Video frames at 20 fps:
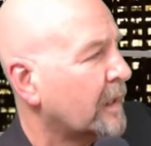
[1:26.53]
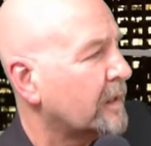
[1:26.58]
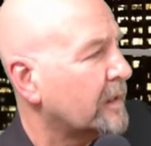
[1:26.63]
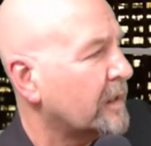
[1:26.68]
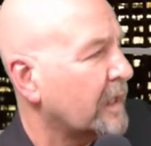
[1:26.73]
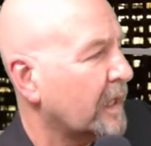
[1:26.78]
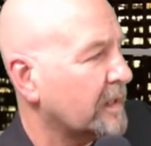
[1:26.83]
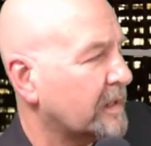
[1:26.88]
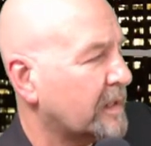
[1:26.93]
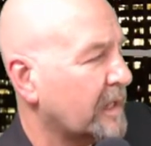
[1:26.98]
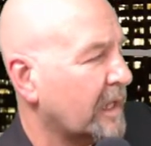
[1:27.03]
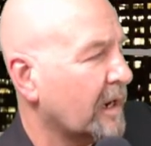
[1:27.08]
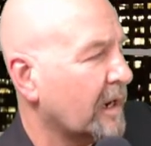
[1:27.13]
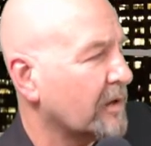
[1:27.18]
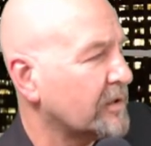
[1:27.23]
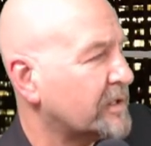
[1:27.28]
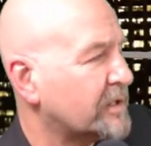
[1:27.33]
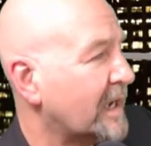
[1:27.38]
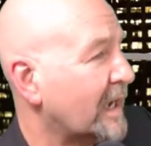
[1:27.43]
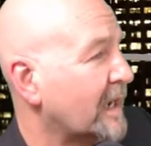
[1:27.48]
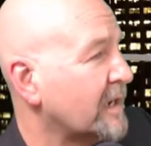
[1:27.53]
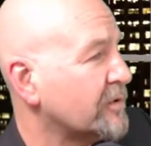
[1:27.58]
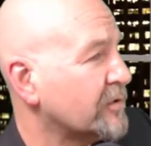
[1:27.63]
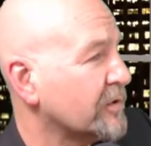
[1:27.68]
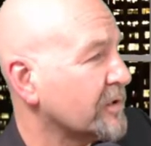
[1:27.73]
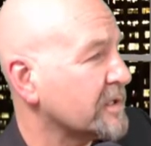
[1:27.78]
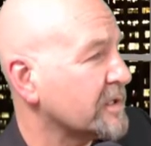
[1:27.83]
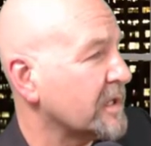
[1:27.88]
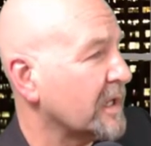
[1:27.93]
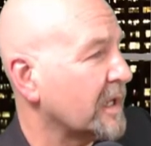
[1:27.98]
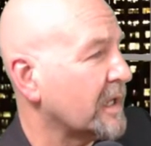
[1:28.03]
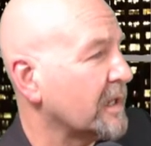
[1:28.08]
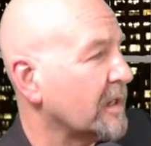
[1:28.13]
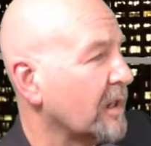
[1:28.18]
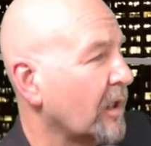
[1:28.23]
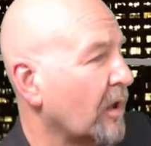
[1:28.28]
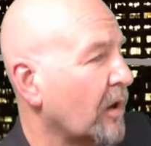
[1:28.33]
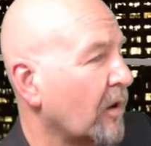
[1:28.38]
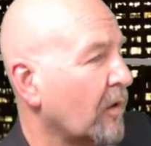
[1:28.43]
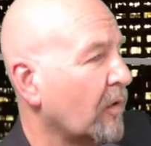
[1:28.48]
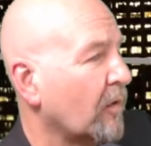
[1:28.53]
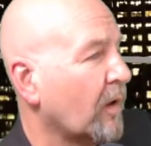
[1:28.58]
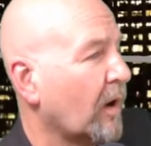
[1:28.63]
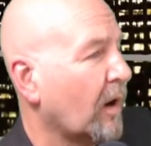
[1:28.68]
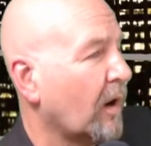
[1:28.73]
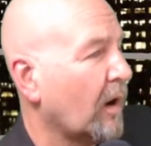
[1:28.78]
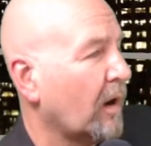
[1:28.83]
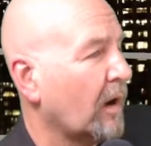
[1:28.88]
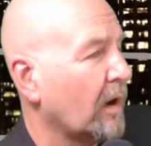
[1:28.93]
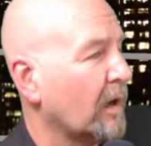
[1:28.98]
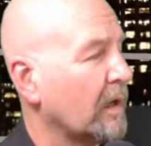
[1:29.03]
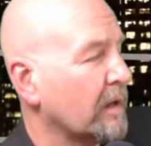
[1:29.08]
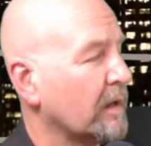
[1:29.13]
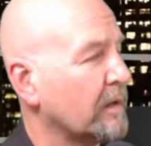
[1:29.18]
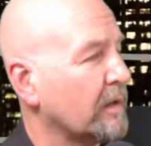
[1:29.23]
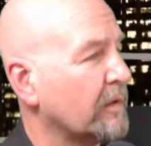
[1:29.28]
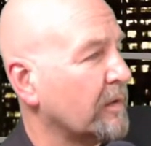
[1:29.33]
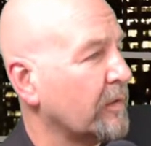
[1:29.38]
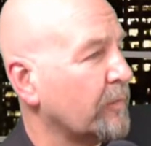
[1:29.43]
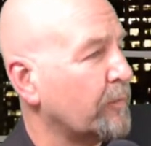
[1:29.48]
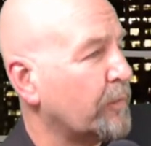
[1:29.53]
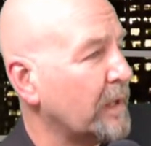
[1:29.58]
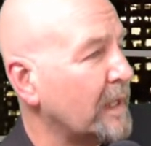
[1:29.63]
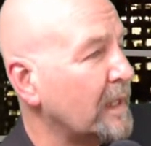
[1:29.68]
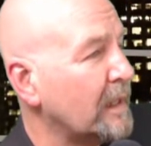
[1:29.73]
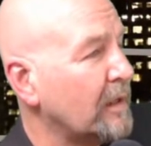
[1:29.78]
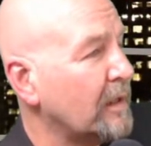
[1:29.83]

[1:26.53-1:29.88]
that they are dangerously low on the B